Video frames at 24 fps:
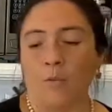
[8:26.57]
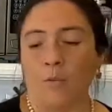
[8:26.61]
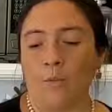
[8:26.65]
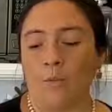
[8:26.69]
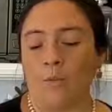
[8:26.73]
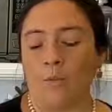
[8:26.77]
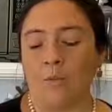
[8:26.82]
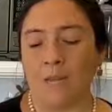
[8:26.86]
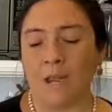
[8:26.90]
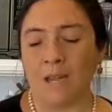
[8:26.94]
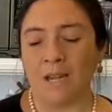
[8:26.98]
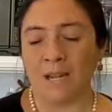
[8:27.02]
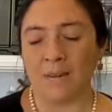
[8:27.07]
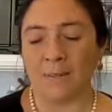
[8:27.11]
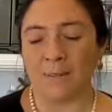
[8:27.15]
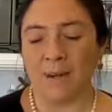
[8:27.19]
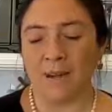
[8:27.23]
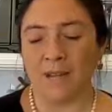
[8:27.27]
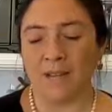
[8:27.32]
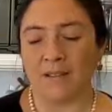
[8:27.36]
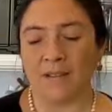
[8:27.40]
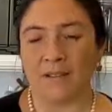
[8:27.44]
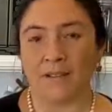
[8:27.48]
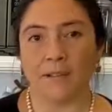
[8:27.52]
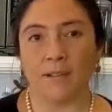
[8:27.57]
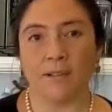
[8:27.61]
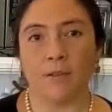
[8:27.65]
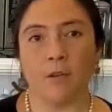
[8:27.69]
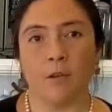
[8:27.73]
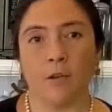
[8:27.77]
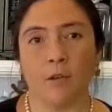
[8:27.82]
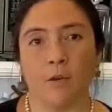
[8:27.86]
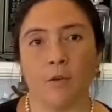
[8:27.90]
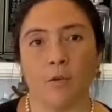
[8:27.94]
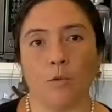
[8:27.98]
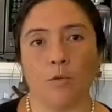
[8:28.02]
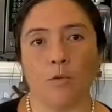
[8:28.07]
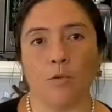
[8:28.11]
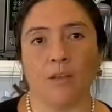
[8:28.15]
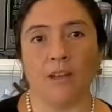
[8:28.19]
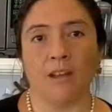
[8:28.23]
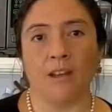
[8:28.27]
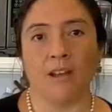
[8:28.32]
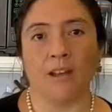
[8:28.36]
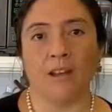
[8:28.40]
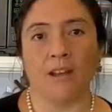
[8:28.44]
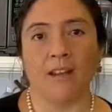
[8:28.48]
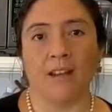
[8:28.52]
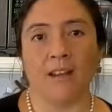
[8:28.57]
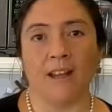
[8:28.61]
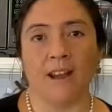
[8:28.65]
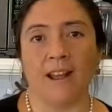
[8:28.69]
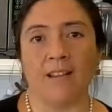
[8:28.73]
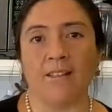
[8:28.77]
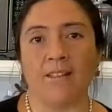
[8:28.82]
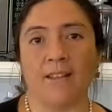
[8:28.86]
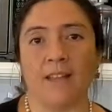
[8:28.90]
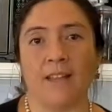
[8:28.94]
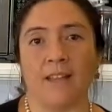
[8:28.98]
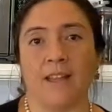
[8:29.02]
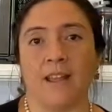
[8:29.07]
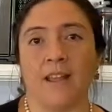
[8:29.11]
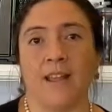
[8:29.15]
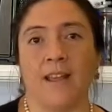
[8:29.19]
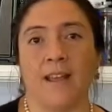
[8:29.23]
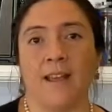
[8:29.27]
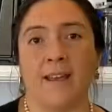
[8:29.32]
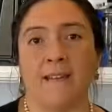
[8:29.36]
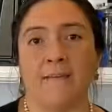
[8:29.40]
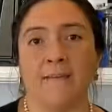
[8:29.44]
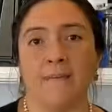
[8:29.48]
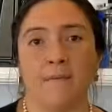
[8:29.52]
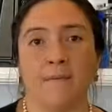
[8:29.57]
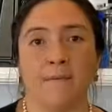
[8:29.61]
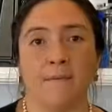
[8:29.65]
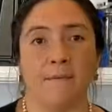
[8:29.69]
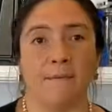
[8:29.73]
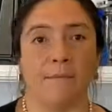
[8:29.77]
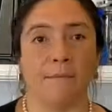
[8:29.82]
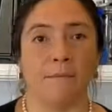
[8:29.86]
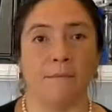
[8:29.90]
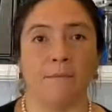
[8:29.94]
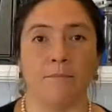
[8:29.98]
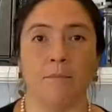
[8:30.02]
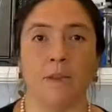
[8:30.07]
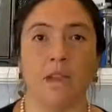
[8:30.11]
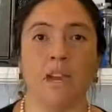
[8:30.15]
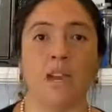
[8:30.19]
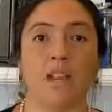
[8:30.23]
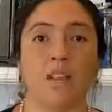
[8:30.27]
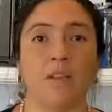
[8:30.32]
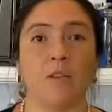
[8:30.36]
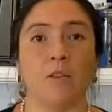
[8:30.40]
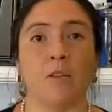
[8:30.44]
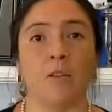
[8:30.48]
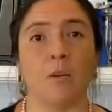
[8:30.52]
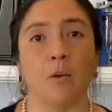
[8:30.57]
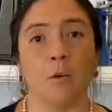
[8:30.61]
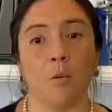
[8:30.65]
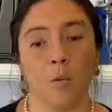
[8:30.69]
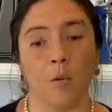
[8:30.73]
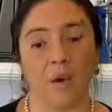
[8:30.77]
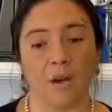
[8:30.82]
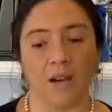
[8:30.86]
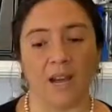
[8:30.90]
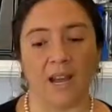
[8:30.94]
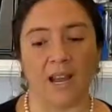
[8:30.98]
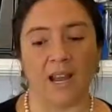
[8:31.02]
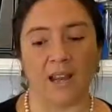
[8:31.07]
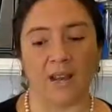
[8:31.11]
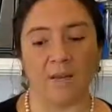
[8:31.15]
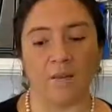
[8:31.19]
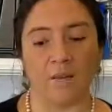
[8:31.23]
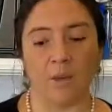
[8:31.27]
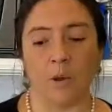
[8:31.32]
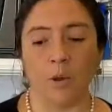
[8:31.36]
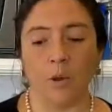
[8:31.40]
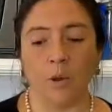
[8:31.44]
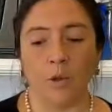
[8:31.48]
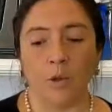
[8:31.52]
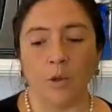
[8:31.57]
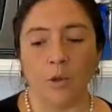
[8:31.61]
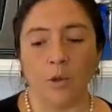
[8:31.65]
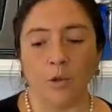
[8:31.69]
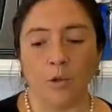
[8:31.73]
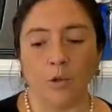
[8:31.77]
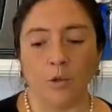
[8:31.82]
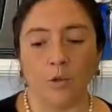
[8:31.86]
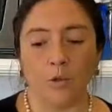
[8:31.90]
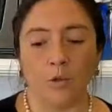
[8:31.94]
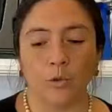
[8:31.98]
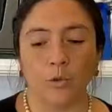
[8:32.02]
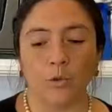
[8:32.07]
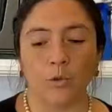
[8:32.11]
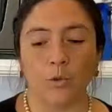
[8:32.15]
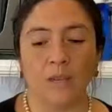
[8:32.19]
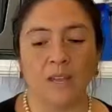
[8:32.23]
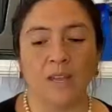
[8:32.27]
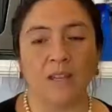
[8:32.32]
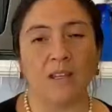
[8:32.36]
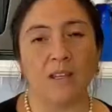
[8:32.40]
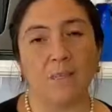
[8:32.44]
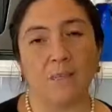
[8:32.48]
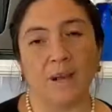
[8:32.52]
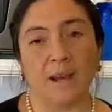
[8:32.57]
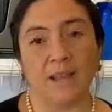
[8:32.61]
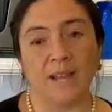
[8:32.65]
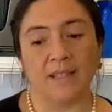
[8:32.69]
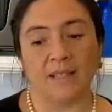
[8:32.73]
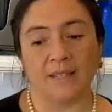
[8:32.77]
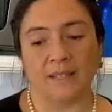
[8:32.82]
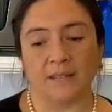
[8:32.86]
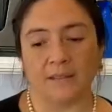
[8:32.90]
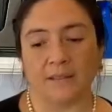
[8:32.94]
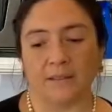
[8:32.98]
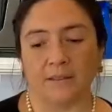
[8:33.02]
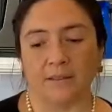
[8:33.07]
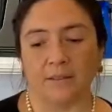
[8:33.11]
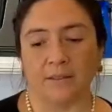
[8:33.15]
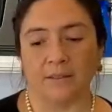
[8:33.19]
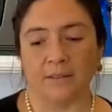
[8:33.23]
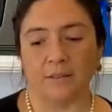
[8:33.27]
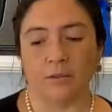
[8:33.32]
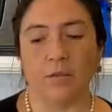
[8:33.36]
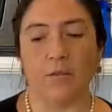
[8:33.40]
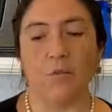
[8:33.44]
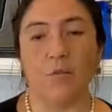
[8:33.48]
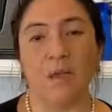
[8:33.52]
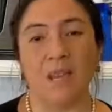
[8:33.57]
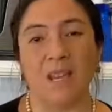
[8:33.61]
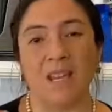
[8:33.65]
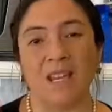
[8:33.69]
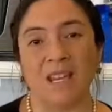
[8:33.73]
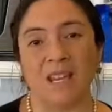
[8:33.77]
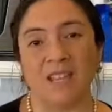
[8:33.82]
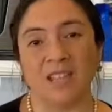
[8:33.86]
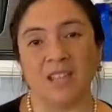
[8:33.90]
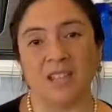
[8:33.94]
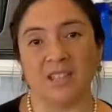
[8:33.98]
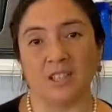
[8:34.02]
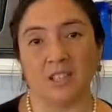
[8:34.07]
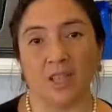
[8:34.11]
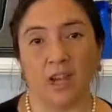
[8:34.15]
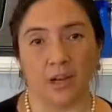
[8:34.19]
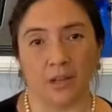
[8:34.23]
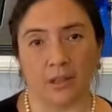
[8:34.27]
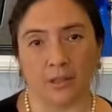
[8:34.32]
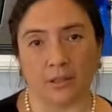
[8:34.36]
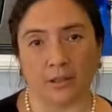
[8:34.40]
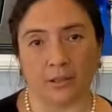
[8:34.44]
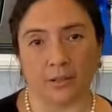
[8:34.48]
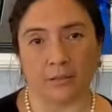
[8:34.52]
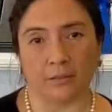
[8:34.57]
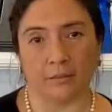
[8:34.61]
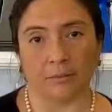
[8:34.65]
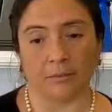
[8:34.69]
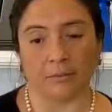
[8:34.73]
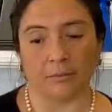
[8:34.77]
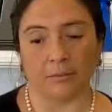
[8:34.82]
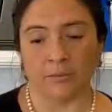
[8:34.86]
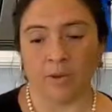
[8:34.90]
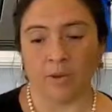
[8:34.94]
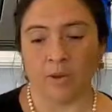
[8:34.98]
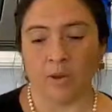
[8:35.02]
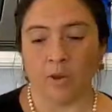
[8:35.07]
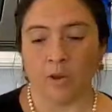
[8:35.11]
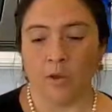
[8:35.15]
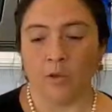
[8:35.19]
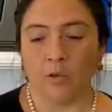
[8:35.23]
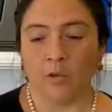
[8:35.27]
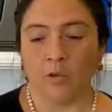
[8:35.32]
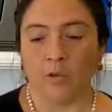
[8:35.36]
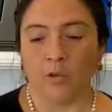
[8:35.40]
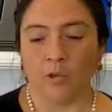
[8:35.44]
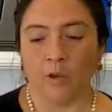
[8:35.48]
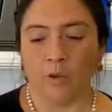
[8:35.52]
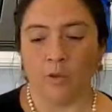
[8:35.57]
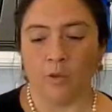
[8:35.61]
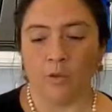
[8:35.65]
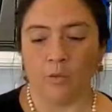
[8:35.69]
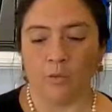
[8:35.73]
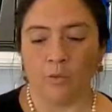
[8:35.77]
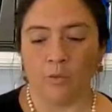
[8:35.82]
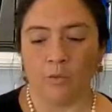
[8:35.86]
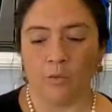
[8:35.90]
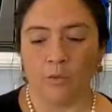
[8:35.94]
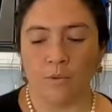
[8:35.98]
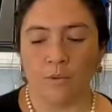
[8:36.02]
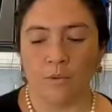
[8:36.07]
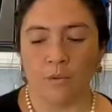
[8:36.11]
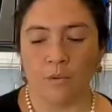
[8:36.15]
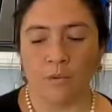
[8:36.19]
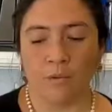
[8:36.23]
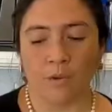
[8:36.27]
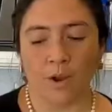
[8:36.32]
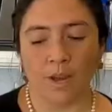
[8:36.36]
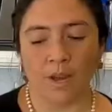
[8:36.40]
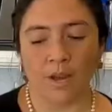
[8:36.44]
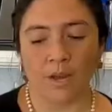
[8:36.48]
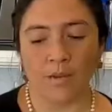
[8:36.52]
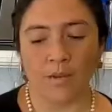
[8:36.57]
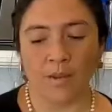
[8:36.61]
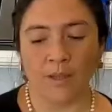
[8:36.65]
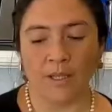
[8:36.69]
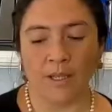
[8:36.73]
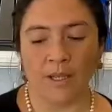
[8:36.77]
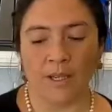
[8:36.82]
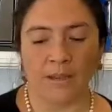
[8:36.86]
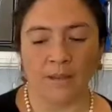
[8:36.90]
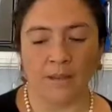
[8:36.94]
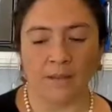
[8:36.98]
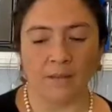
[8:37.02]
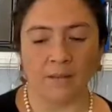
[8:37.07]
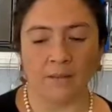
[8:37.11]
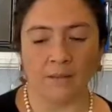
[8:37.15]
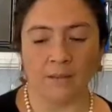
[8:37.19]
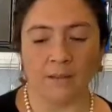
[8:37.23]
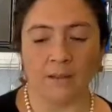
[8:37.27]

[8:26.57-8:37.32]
many places go and grab it and make it grow again to make the bread, to make a starter. So right over here,